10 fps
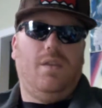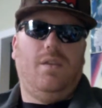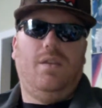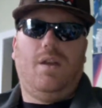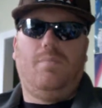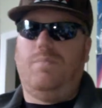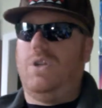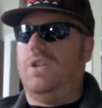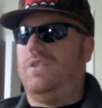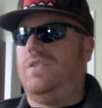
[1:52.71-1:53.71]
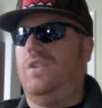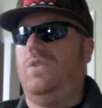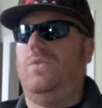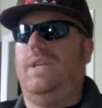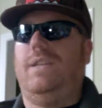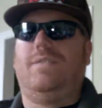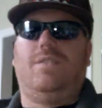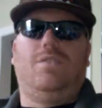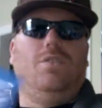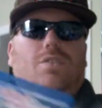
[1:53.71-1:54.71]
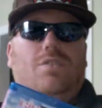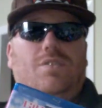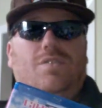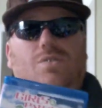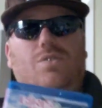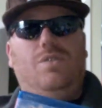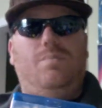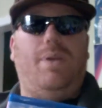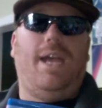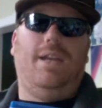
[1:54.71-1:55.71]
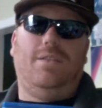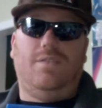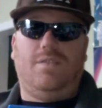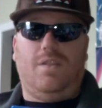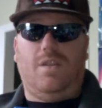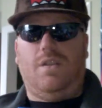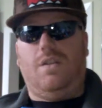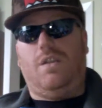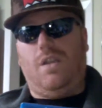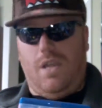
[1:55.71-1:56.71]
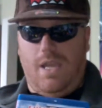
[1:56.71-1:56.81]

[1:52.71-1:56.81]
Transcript: Number two is Girls und Penzer.